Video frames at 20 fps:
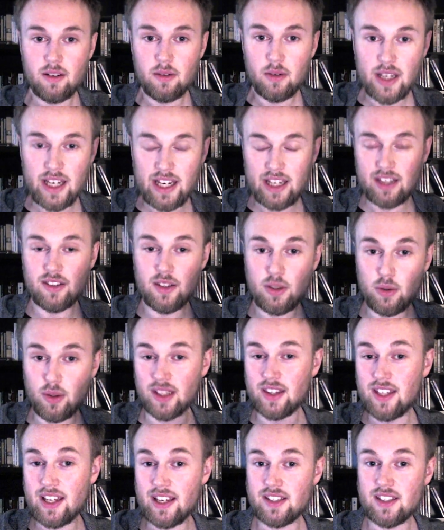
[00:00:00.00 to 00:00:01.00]
in doing
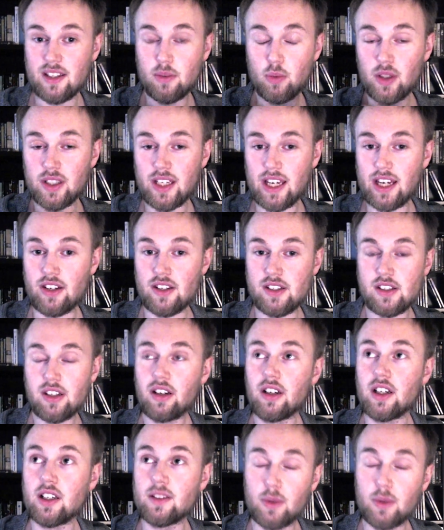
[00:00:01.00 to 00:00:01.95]
things that will get us hurt,